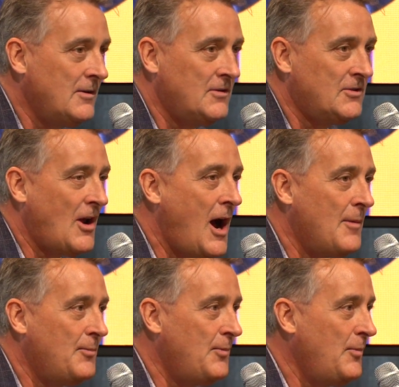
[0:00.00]

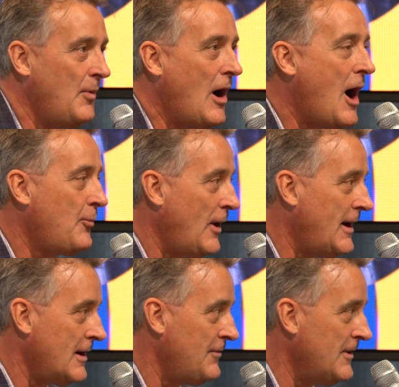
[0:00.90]
stop
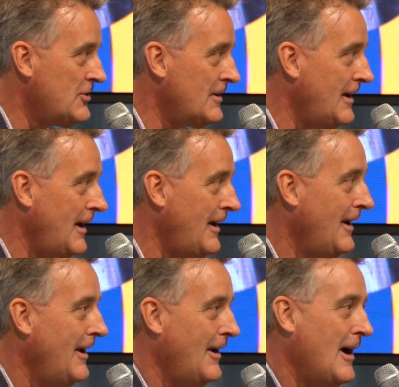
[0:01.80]
operating efficiently,
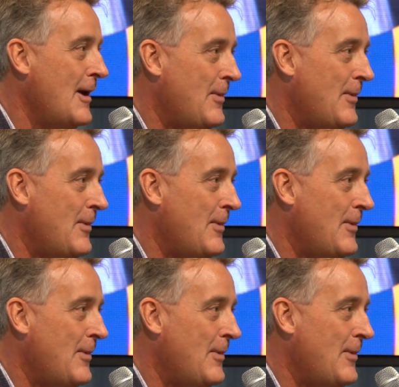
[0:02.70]
I